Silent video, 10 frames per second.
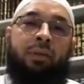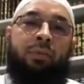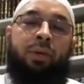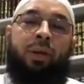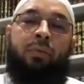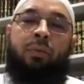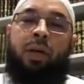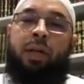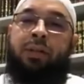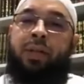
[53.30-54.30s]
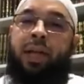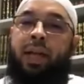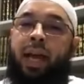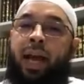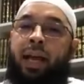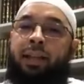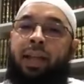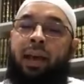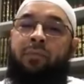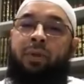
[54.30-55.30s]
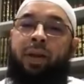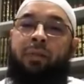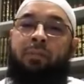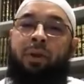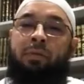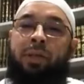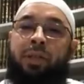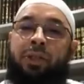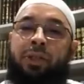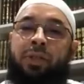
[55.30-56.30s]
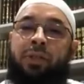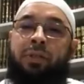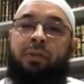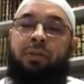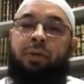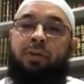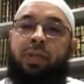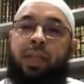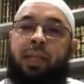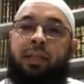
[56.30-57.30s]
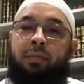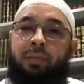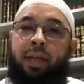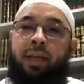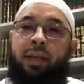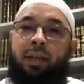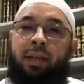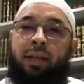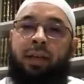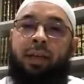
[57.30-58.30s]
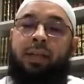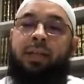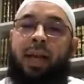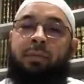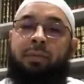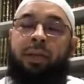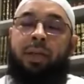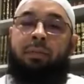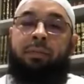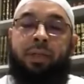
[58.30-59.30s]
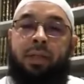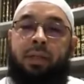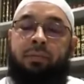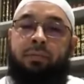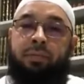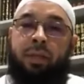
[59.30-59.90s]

what it was that at that very moment just you know said to me it's time to become a muslim